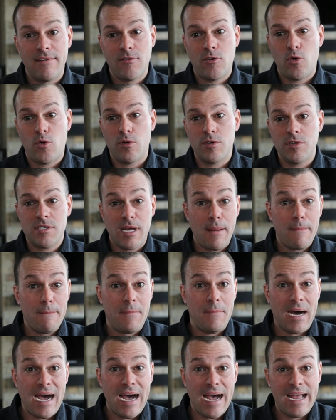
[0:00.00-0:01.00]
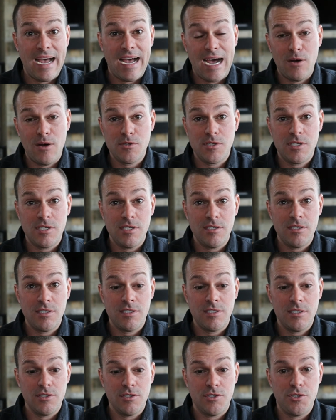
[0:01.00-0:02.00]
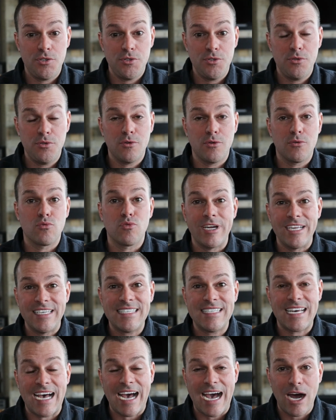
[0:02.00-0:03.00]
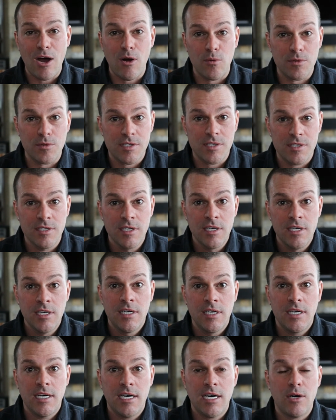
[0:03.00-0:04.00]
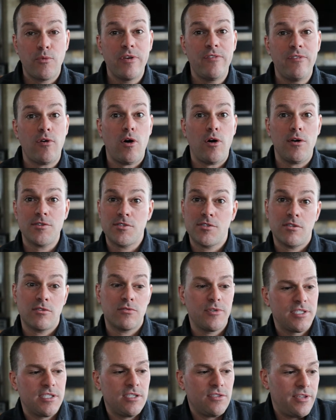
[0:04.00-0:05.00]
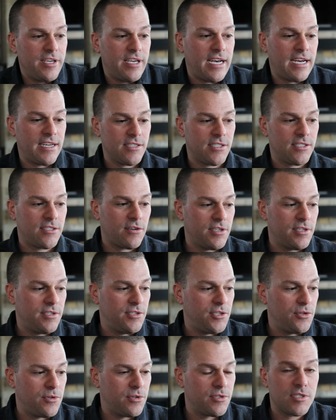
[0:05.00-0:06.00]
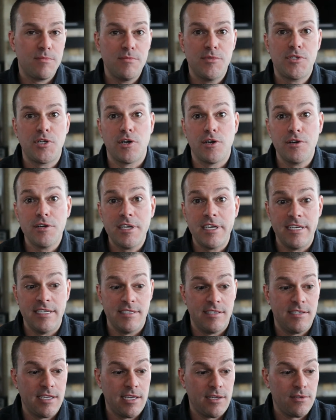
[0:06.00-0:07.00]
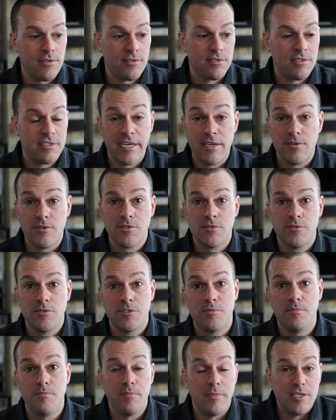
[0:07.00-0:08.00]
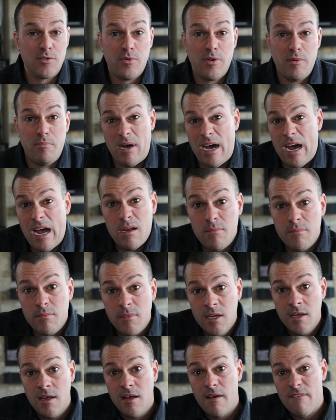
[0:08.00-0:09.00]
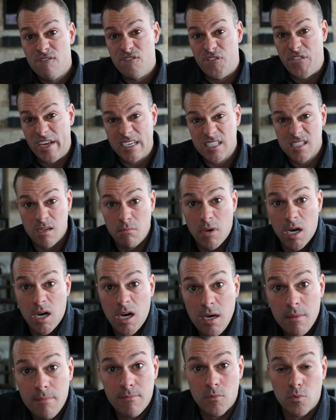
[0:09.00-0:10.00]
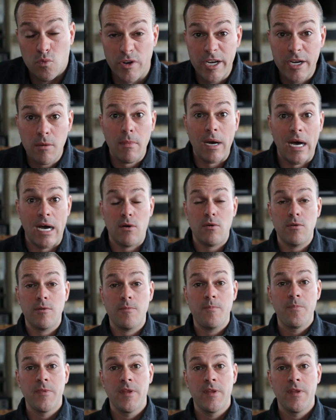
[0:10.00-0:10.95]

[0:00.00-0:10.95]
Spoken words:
of course, I buy houses to rent out. We've also recently kind of started doing some turnkey sales, which means we buy them, fix them up, rent them out.